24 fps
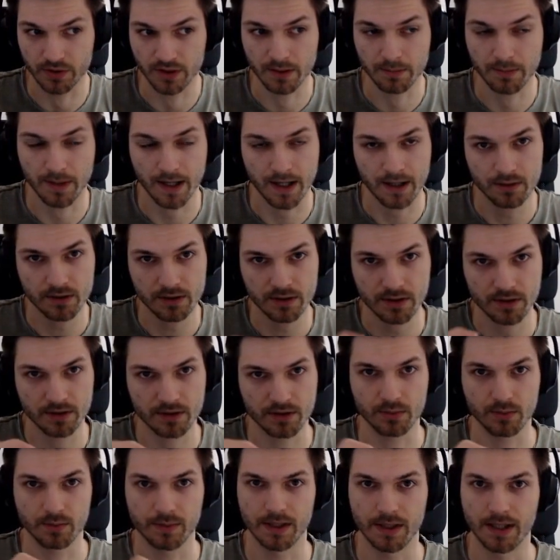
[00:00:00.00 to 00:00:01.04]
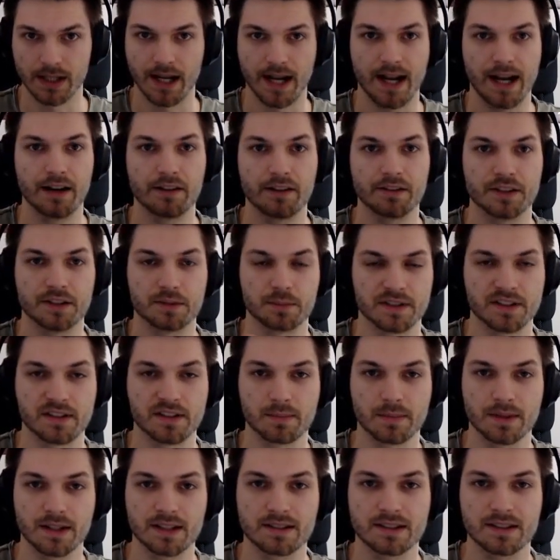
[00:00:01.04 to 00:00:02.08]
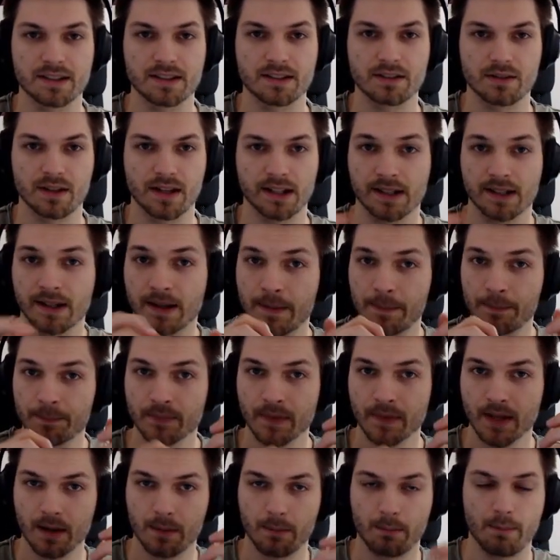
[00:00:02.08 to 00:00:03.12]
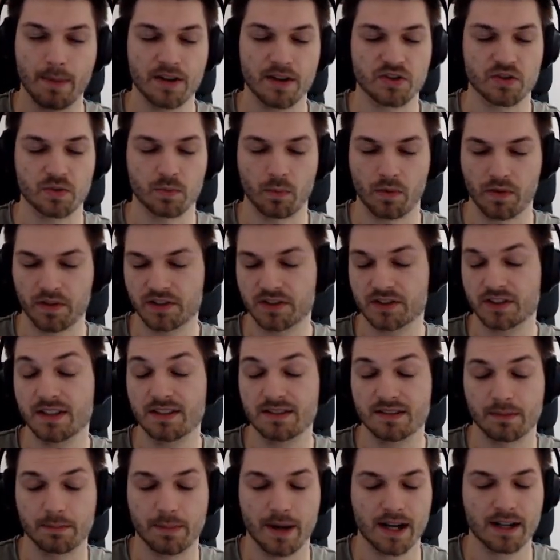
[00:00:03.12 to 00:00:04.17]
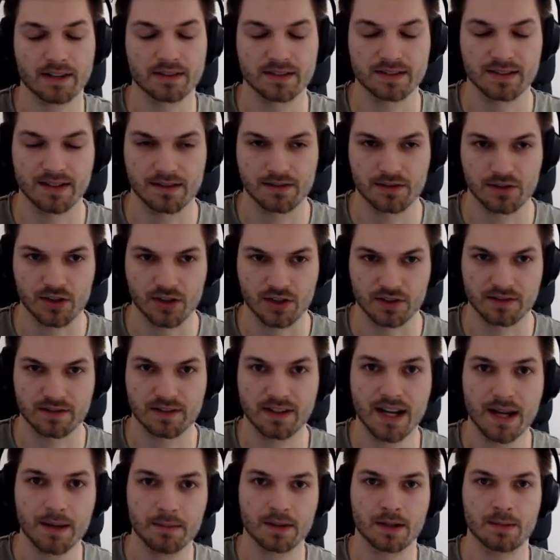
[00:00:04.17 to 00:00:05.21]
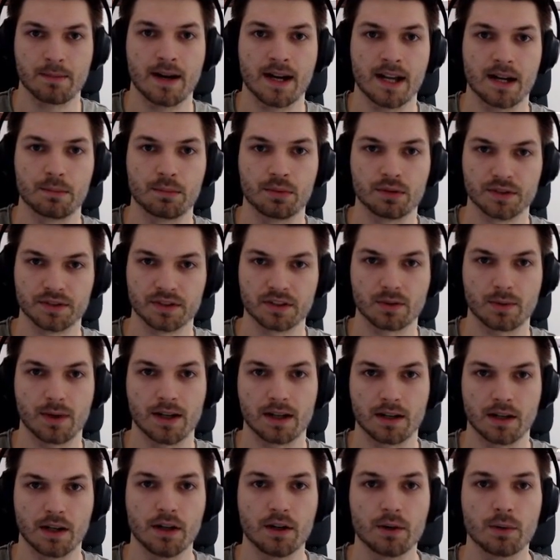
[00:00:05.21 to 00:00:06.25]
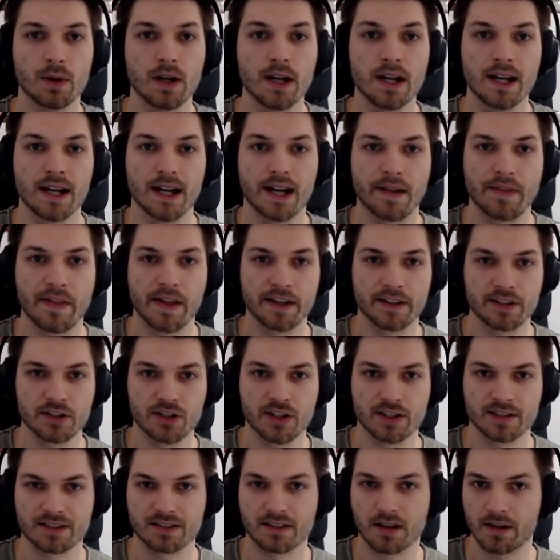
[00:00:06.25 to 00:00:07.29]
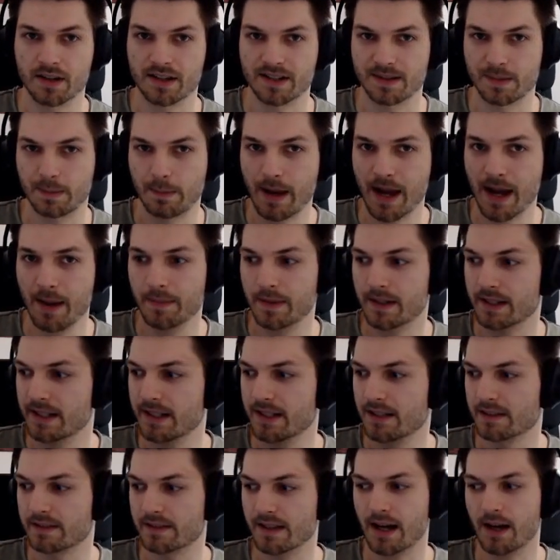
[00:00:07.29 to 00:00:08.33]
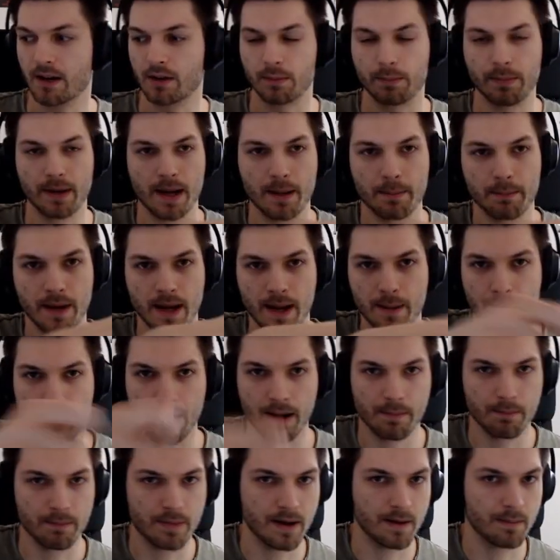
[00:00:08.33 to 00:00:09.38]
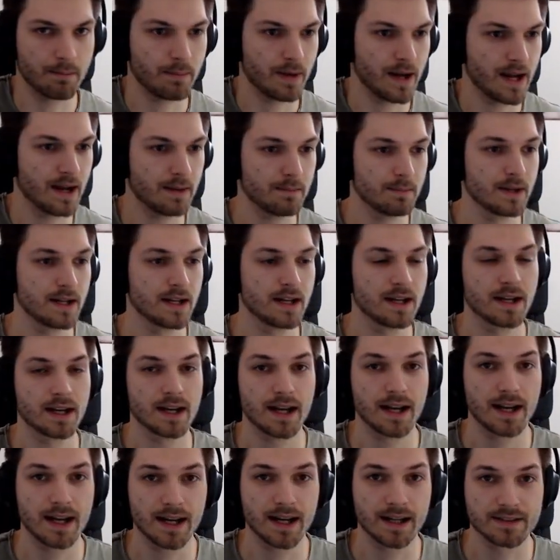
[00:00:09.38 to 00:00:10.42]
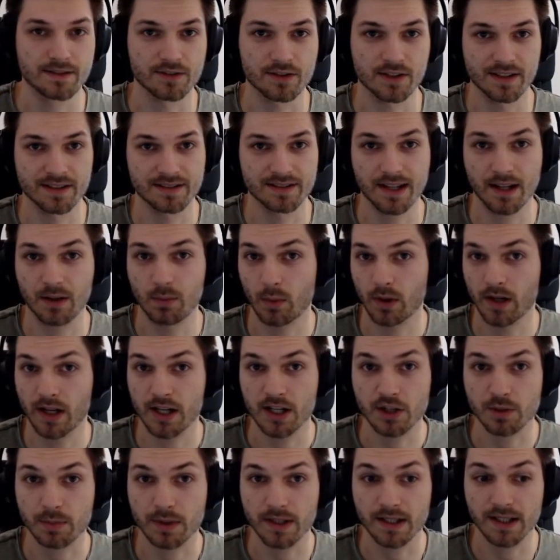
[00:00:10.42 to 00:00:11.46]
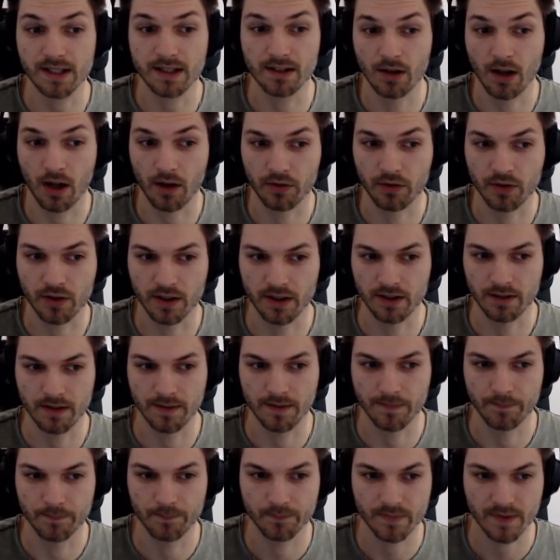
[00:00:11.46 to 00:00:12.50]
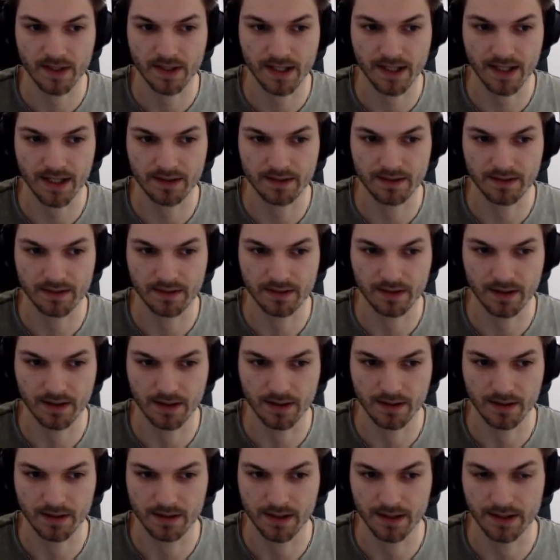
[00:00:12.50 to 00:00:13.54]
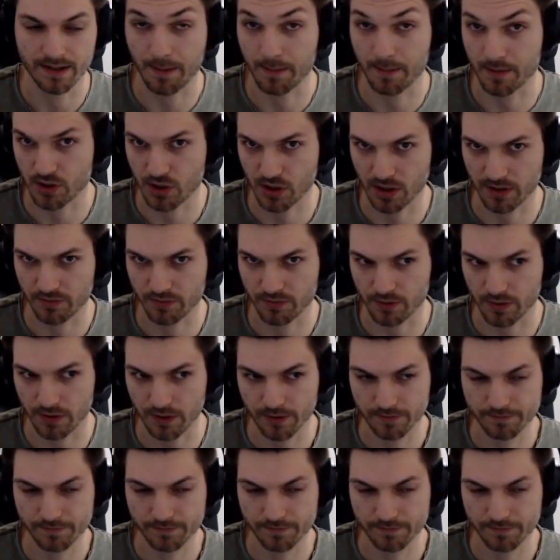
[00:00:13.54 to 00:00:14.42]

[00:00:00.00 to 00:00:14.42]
about. You will have this possibility to match it with Steeds and Pegasus as just named, the mana pool is quite low, and then it's just gonna spam the heals out, bam, bam, bam, bam, bam, and it's gonna stay on 1 HP and not gonna get a damage loss for it.